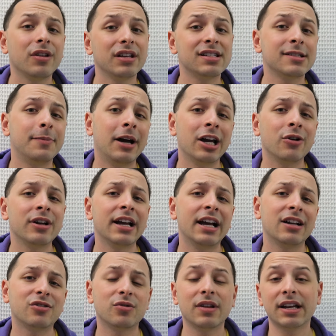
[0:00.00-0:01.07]
or the aspiring
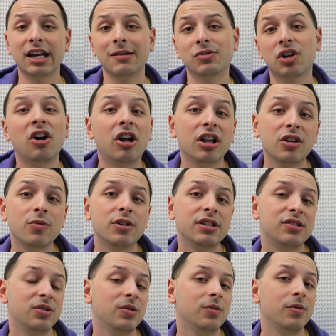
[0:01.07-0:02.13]
actor that came to
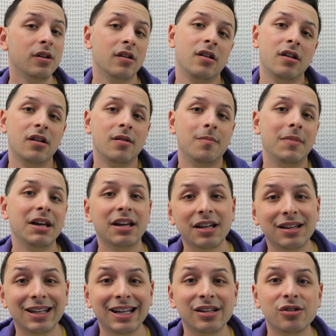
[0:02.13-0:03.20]
Hollywood to make
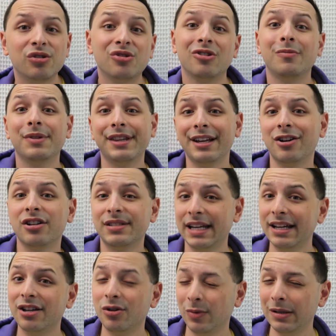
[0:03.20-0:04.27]
it in the industry but then got
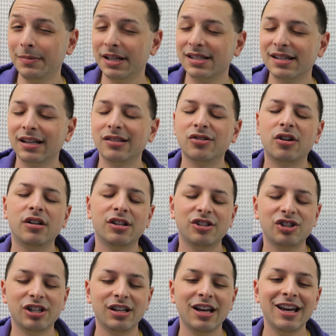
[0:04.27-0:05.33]
taken away by
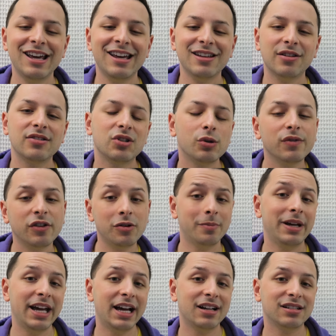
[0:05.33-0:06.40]
Scientology. They started
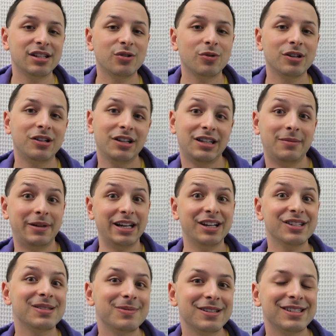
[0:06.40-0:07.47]
filming my acting reel and then my
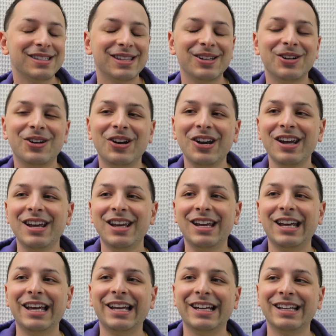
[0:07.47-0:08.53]
husband's there
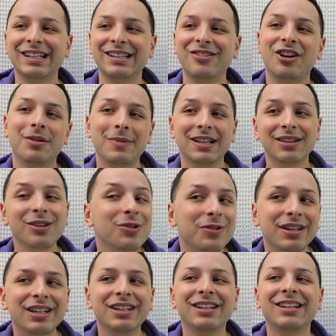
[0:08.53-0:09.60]
and got to meet
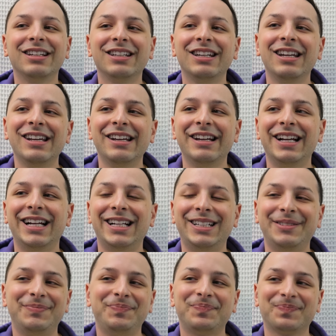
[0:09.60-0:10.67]
Louis and
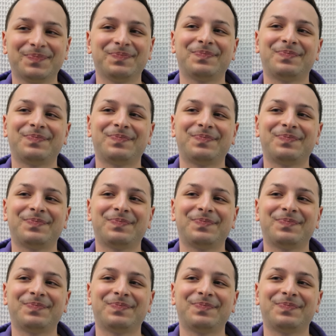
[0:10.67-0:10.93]
um,